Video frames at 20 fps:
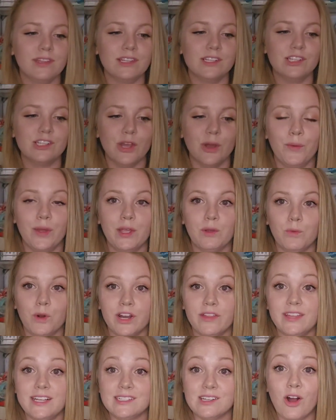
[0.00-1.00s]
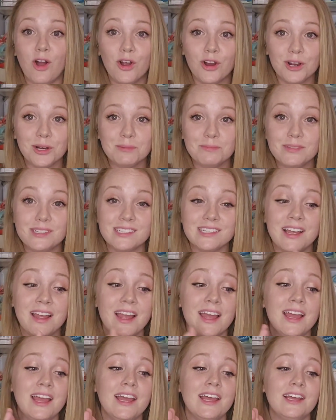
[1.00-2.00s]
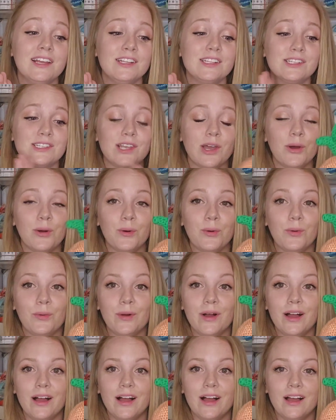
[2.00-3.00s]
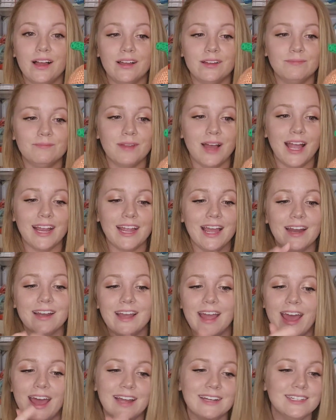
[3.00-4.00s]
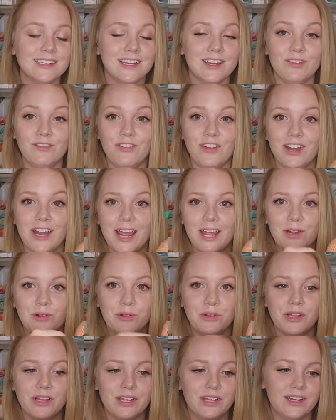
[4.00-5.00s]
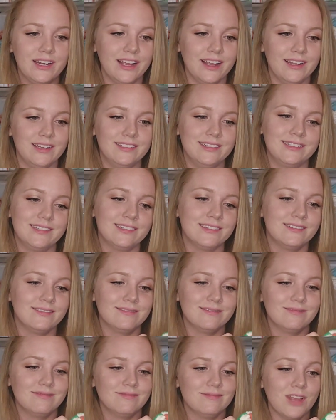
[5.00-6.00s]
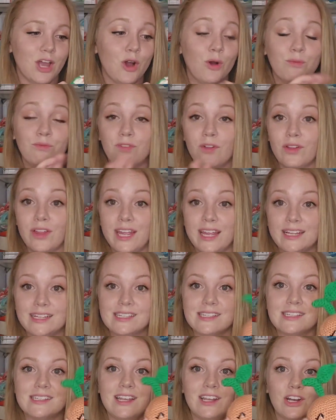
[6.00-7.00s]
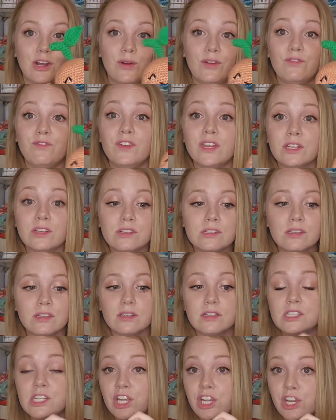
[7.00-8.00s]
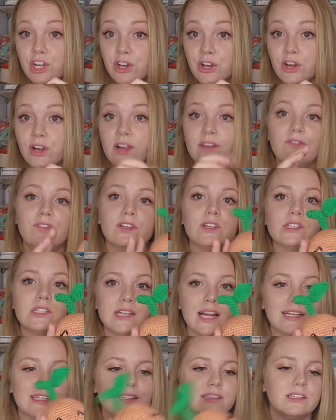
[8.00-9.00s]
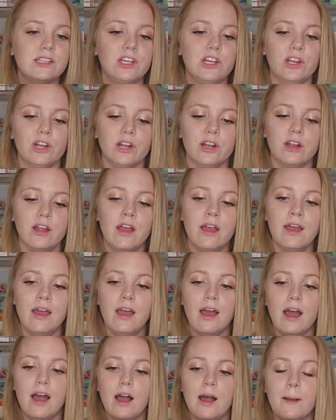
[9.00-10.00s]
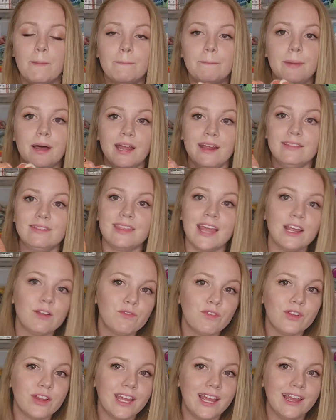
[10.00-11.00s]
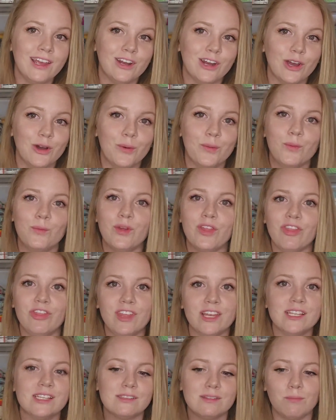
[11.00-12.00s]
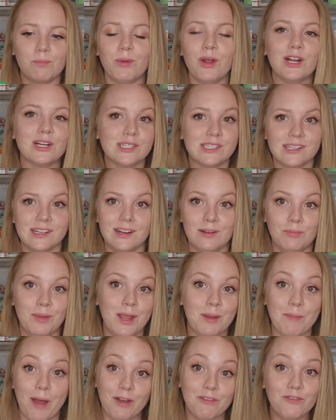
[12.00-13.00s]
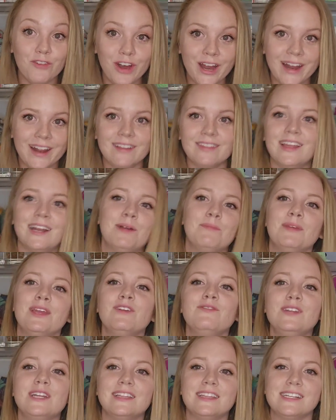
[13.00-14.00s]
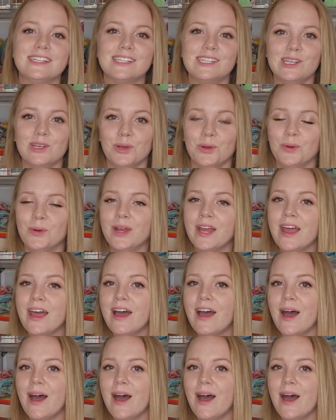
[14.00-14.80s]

sewing one of these arms. So I kind of had to finagle it, and hopefully it's, you know, it feels secure, it feels nice and secure. But thankfully, you know, with this person being my friend that I'm gifting this to,